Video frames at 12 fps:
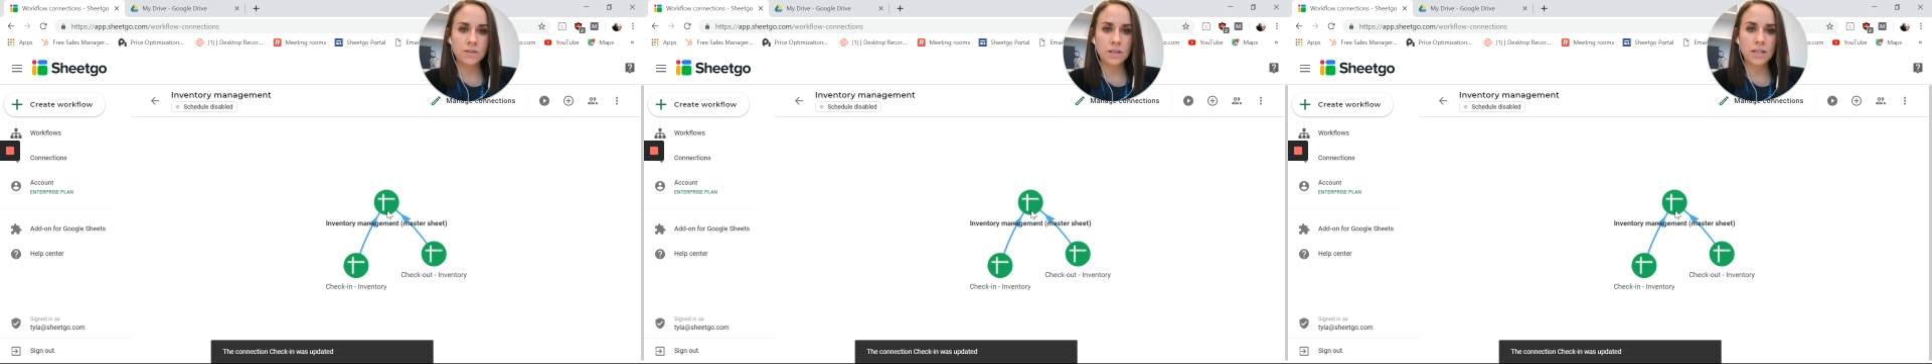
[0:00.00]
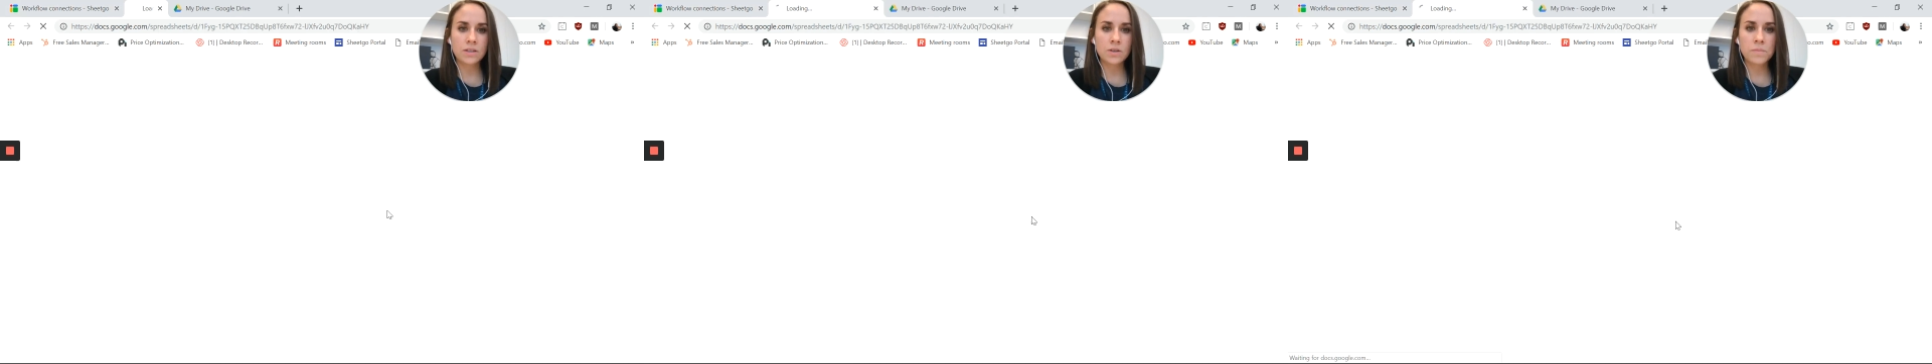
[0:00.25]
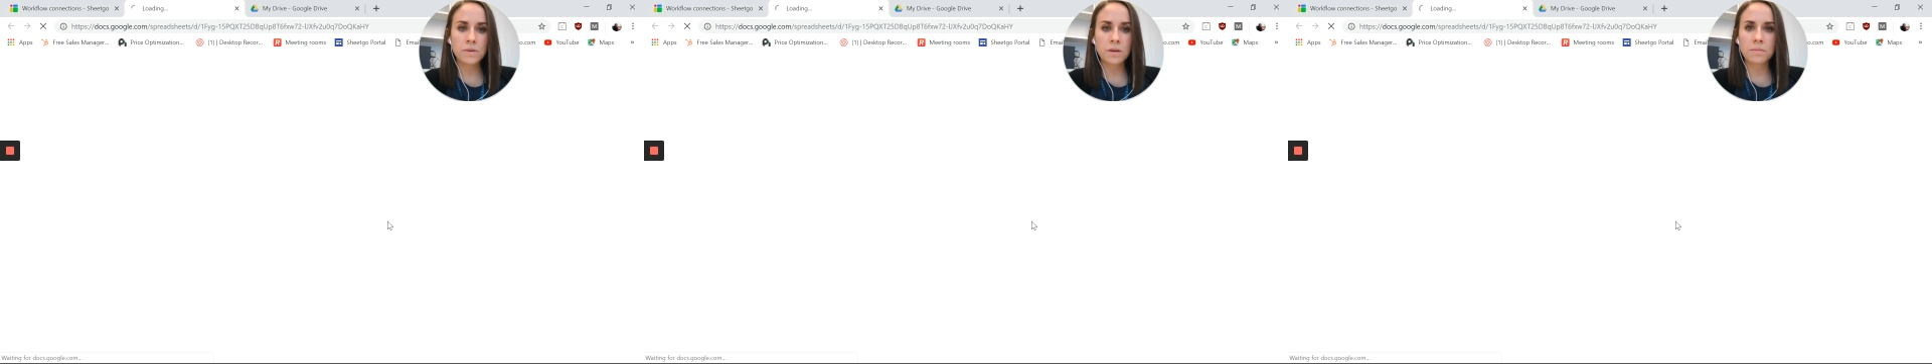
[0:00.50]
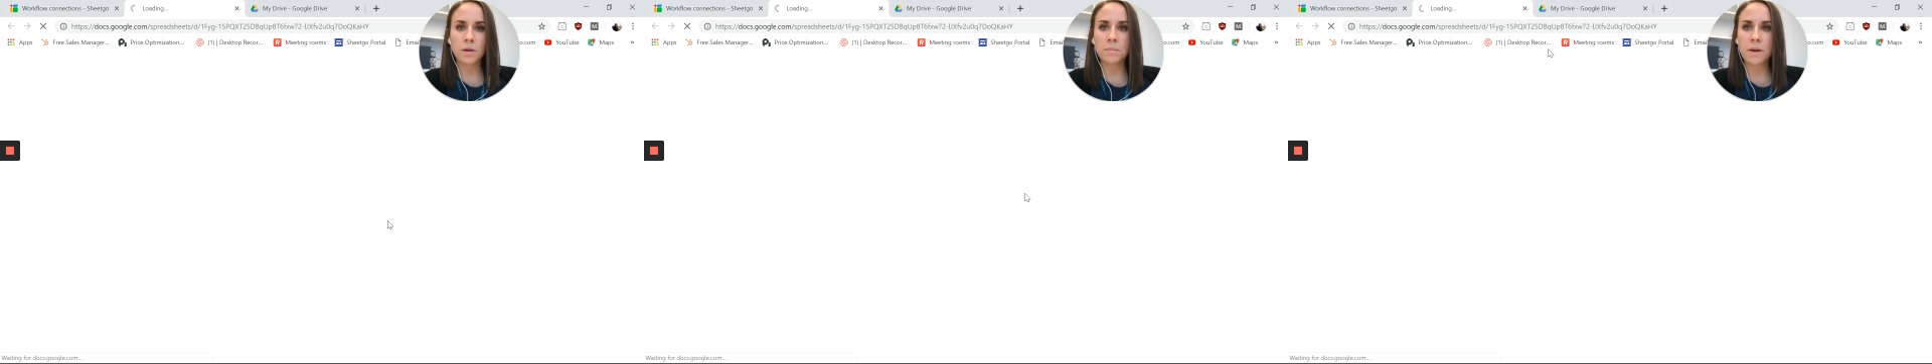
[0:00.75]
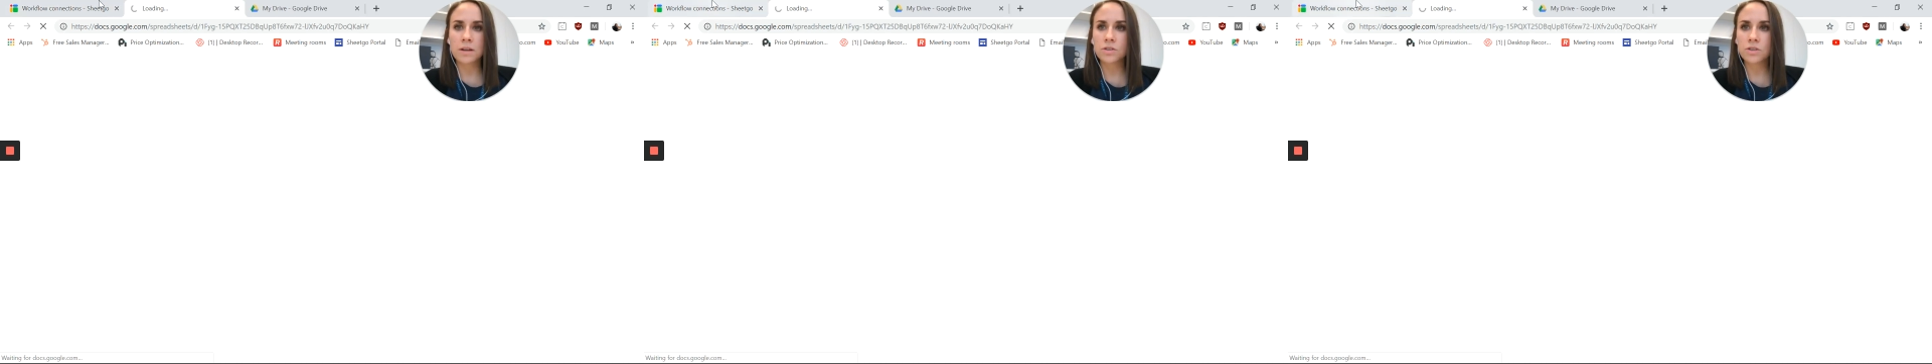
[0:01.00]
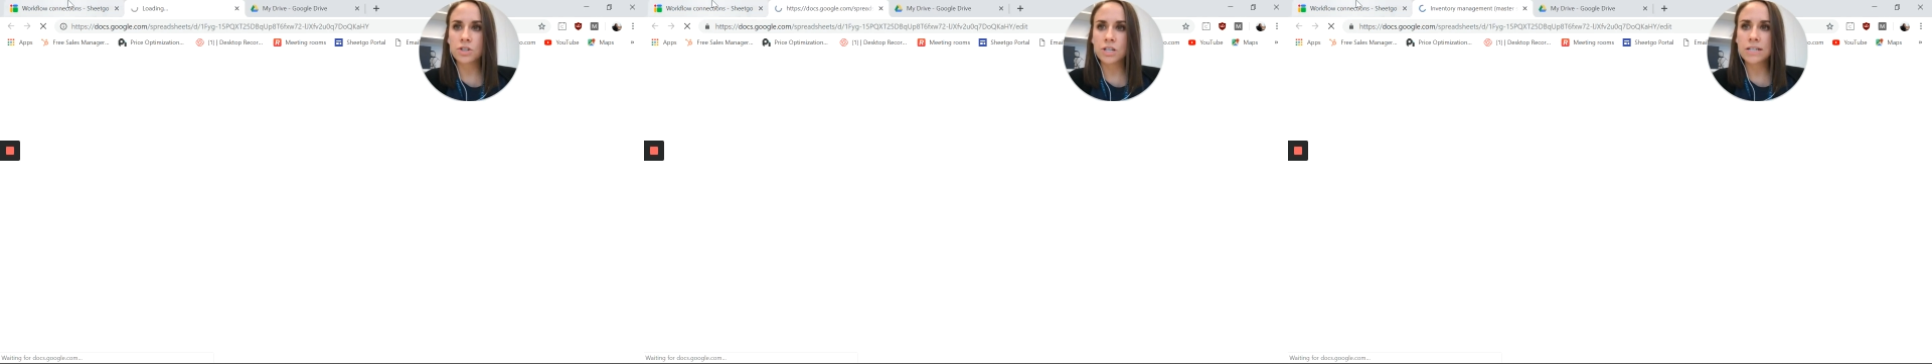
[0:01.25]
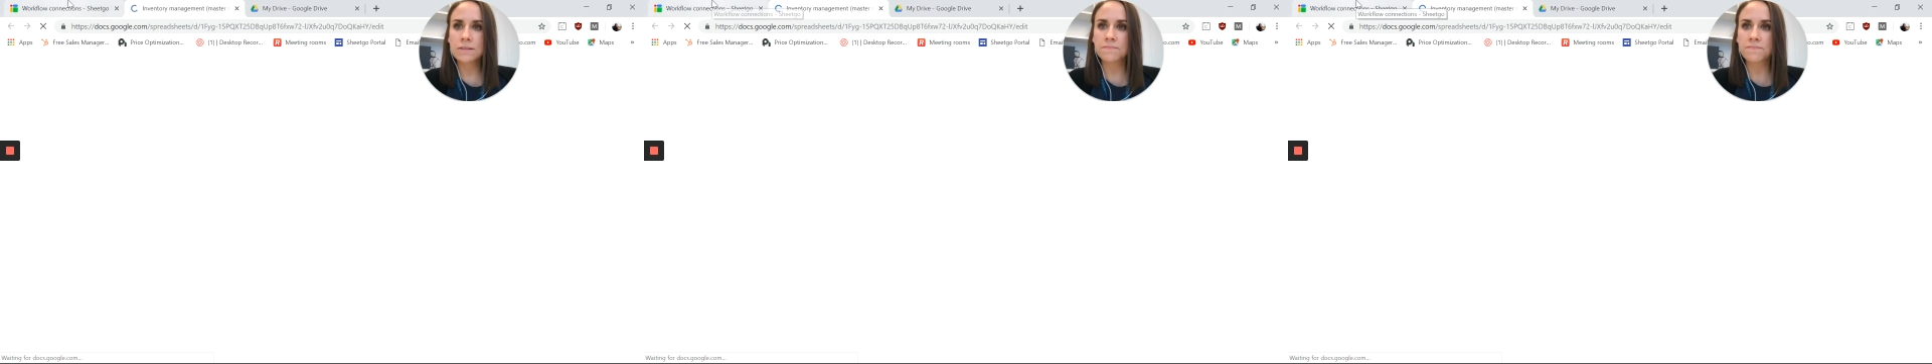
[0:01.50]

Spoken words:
So let's open up our master sheet.